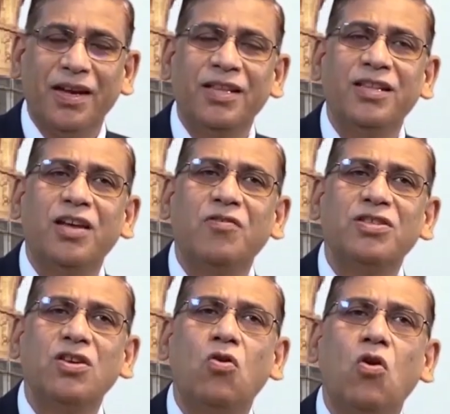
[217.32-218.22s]
and there
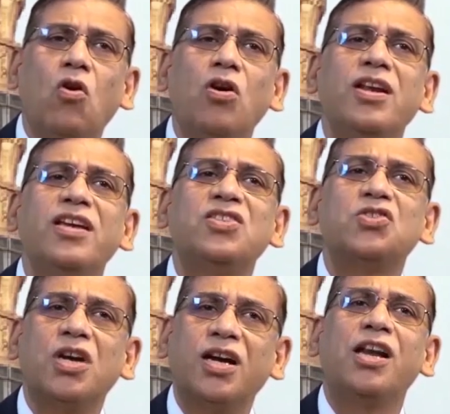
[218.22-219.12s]
was a whole
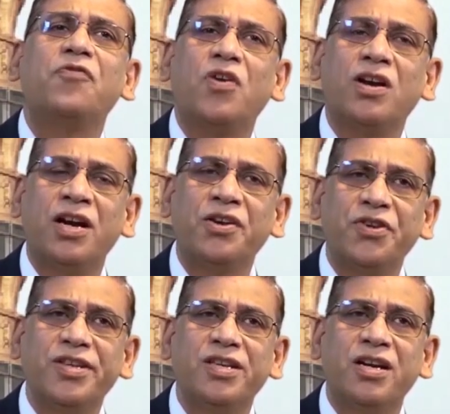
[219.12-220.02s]
struggle for
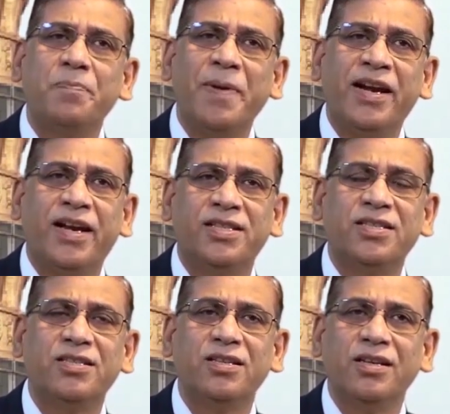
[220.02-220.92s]
country's
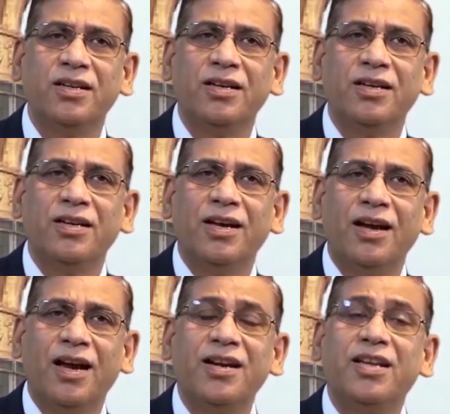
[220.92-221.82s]
independence
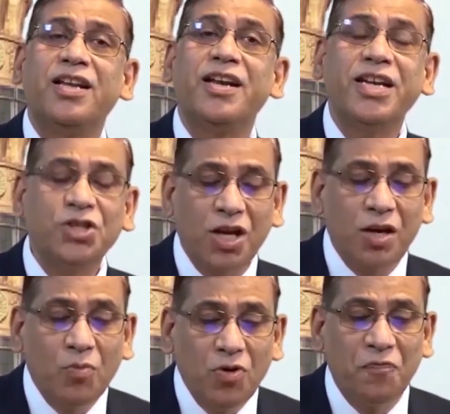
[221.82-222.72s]
under the
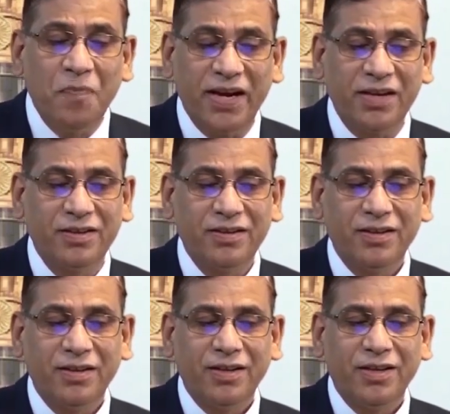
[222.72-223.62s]
national movement.
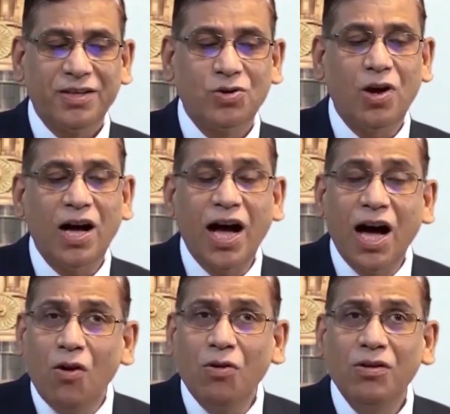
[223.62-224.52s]
So
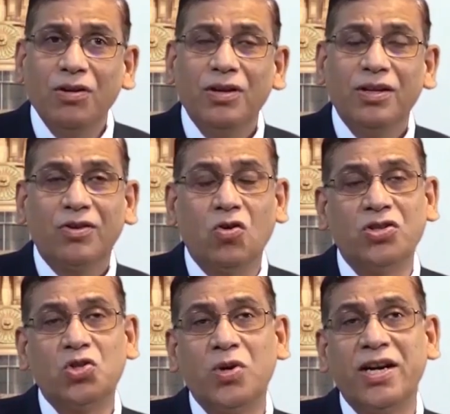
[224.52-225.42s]
how
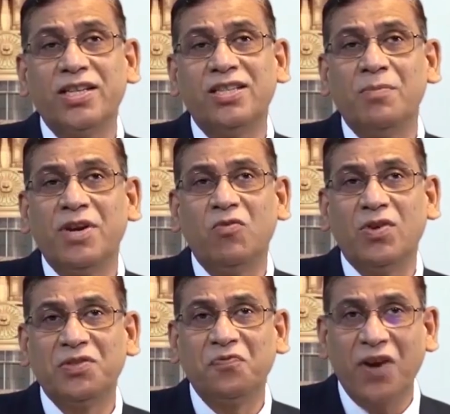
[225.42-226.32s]
Constituent Assembly
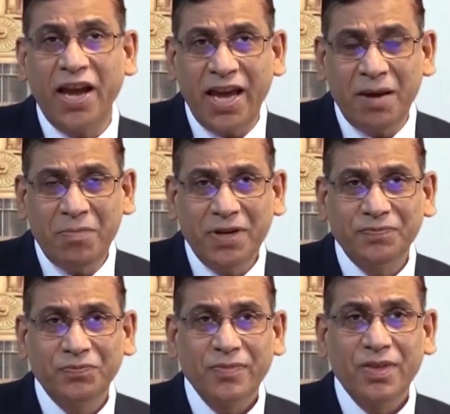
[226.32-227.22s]
was
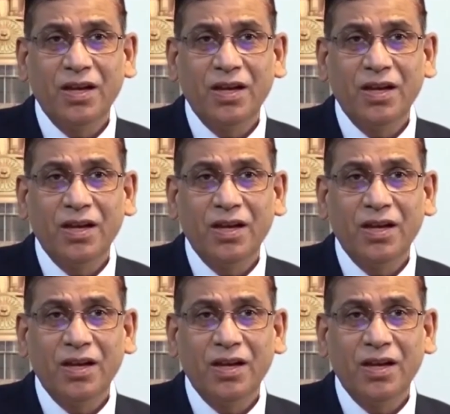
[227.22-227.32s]
framed,